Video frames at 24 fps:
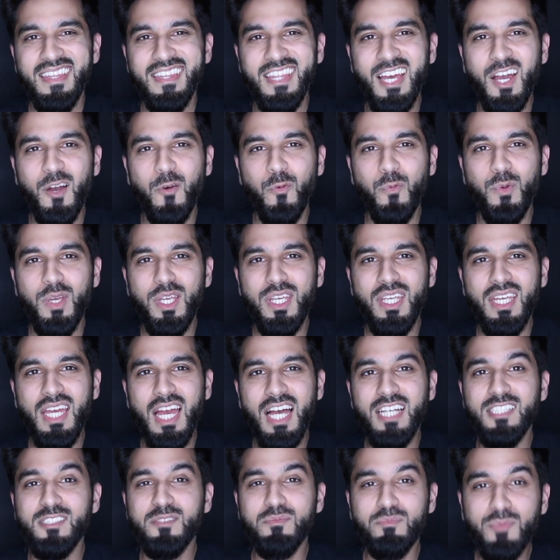that we
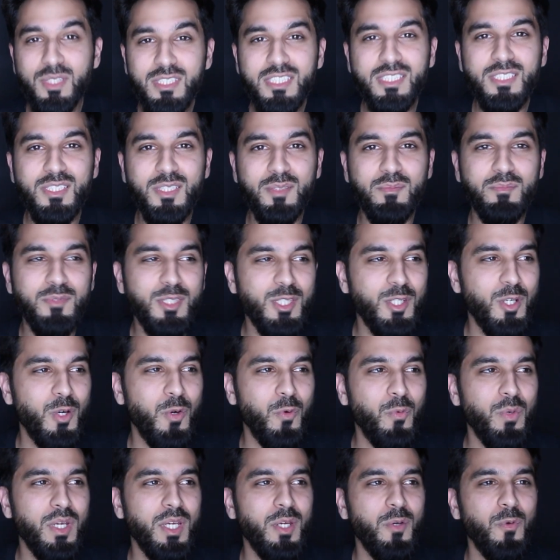as muslims you know
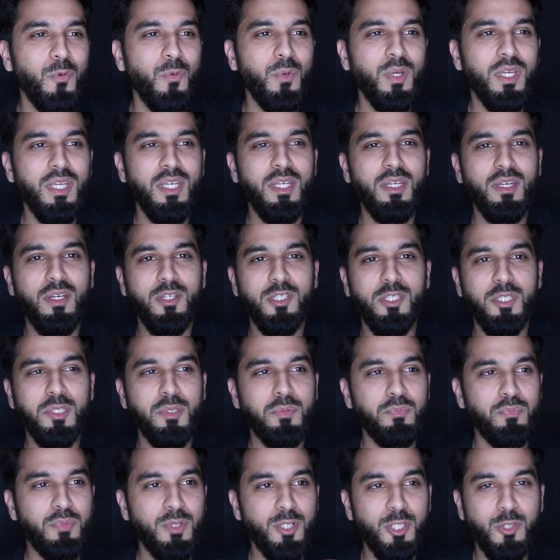we we
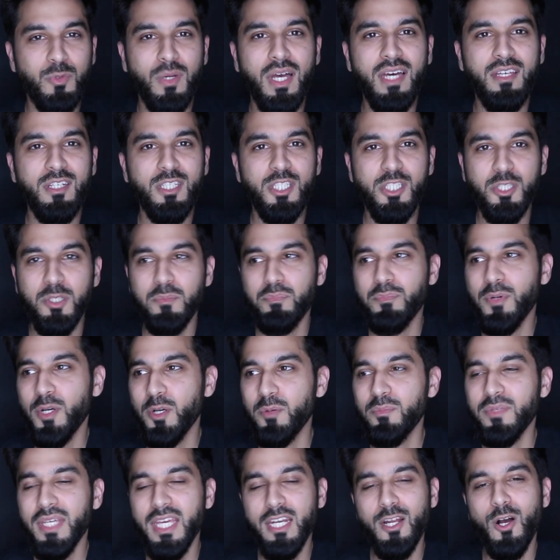spirituality should
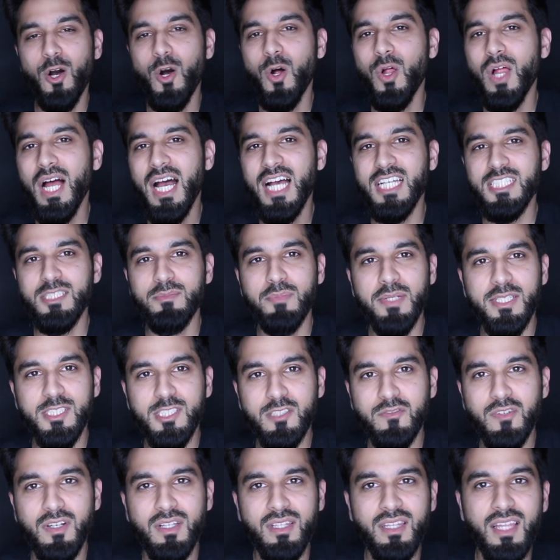permeate all aspects
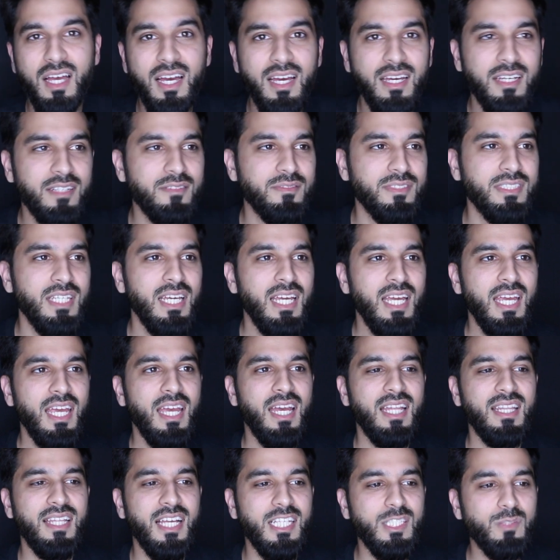of our lives
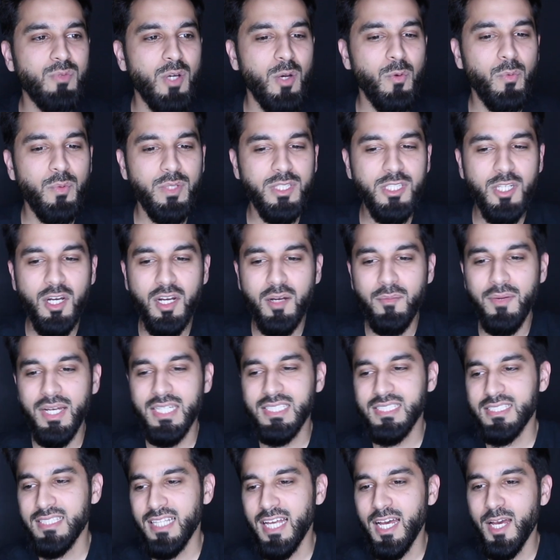and that's why when we talk about
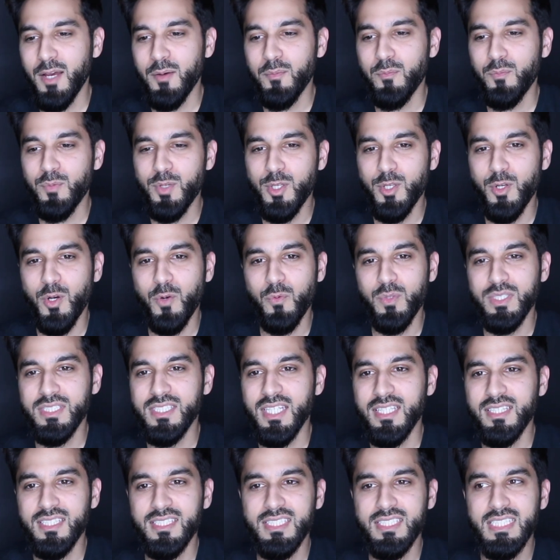islam you know we
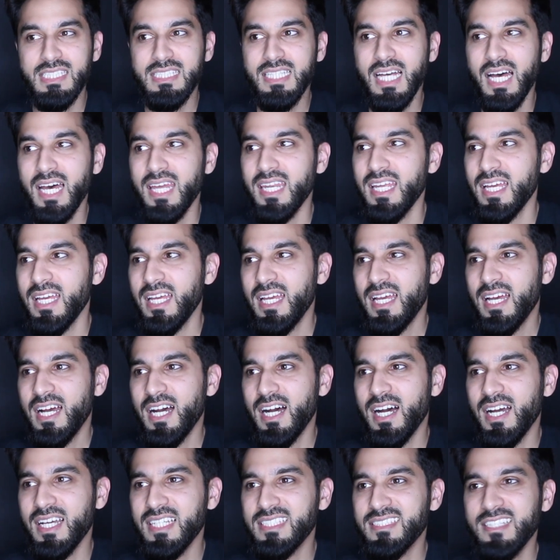say this is not
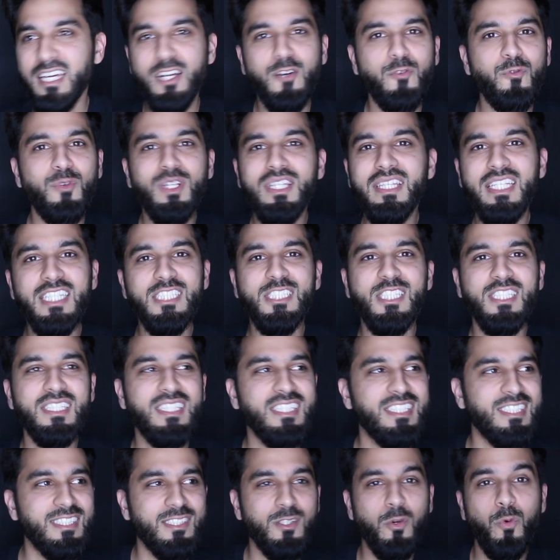uh, it's not a religion
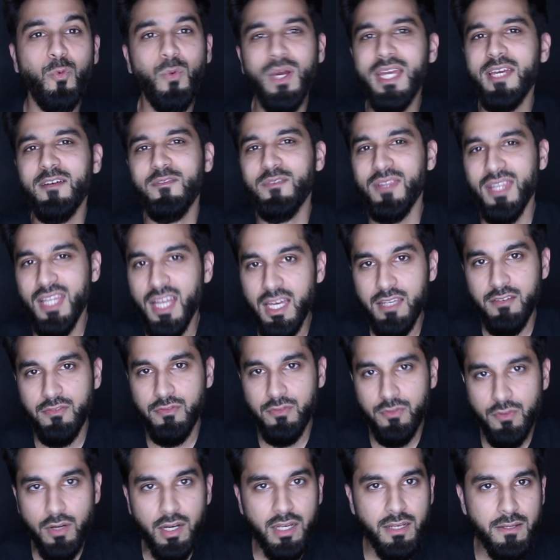this is a way of
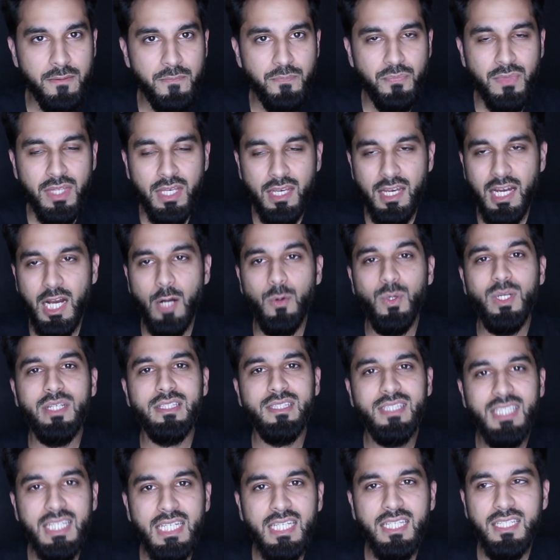life right our
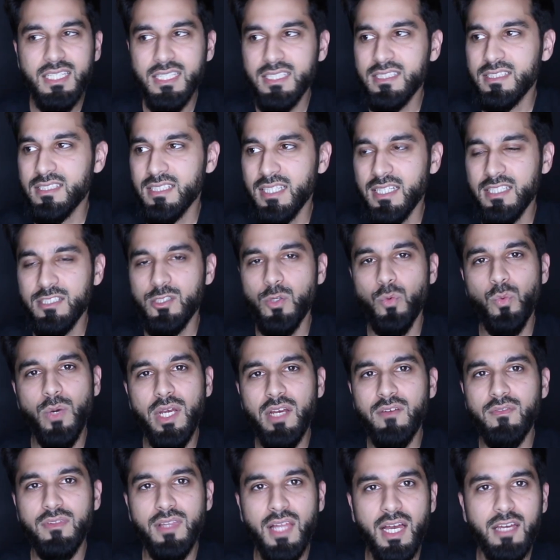deen is is a way
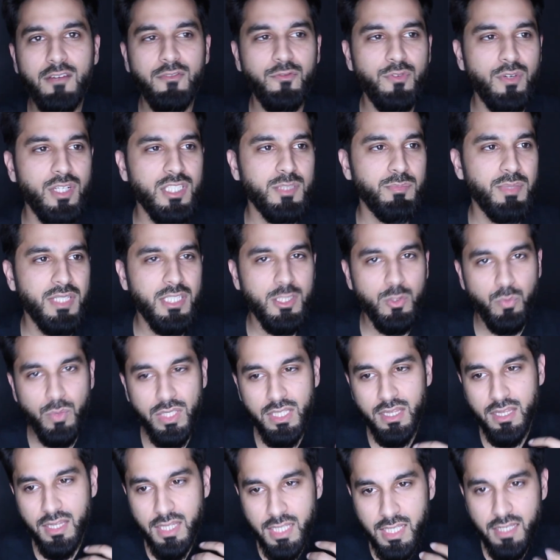of life for us because we
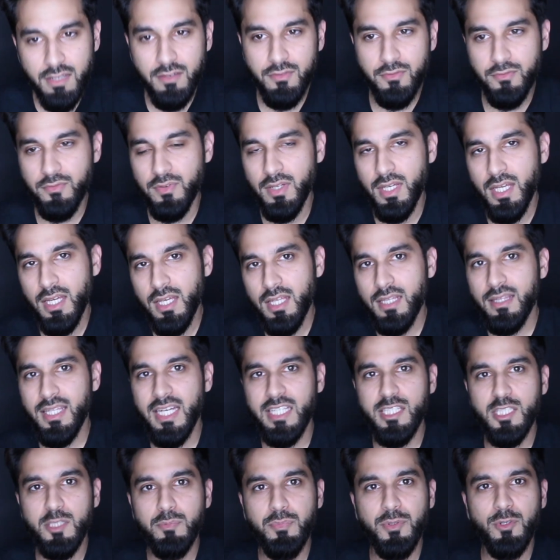live
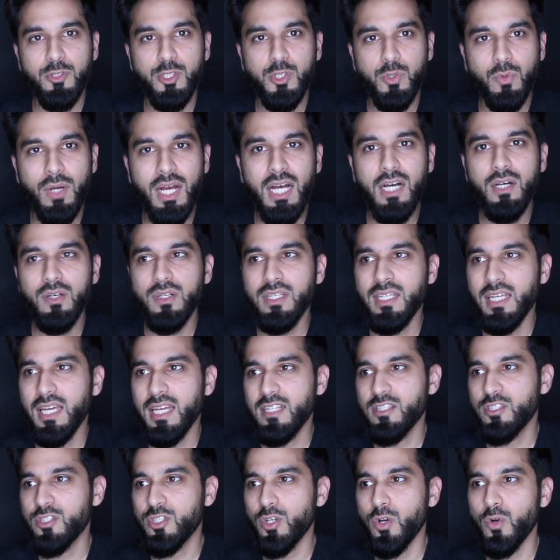that spirituality
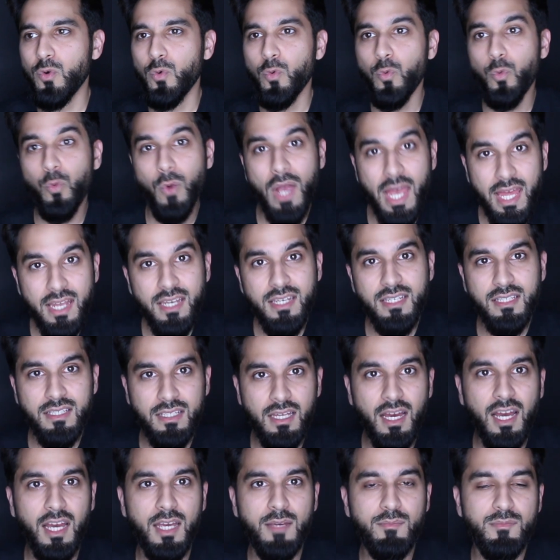and so when
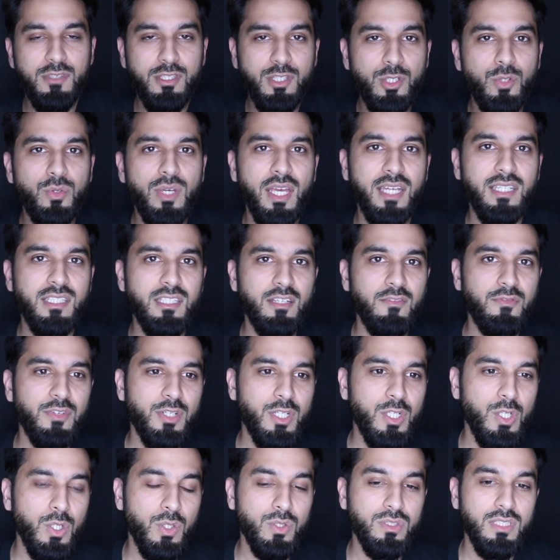times do get
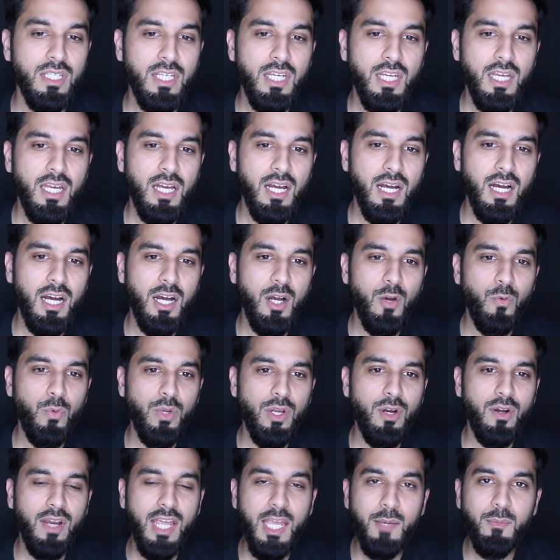difficult uh,
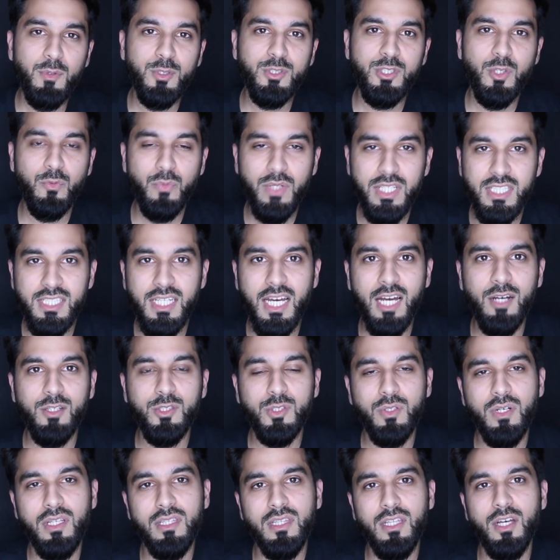we are able to reach
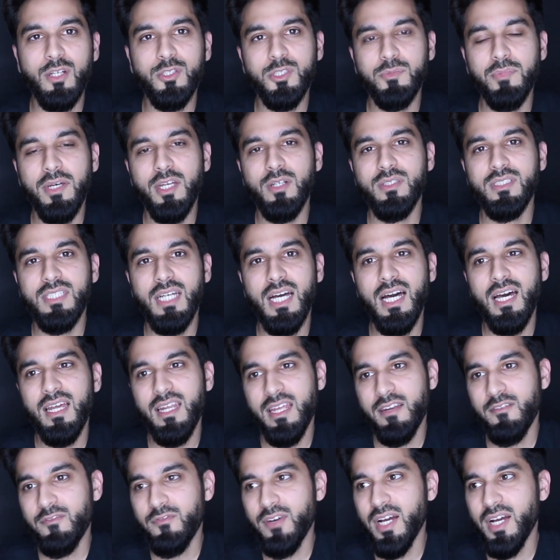out to allah subhanahu wa ta'ala and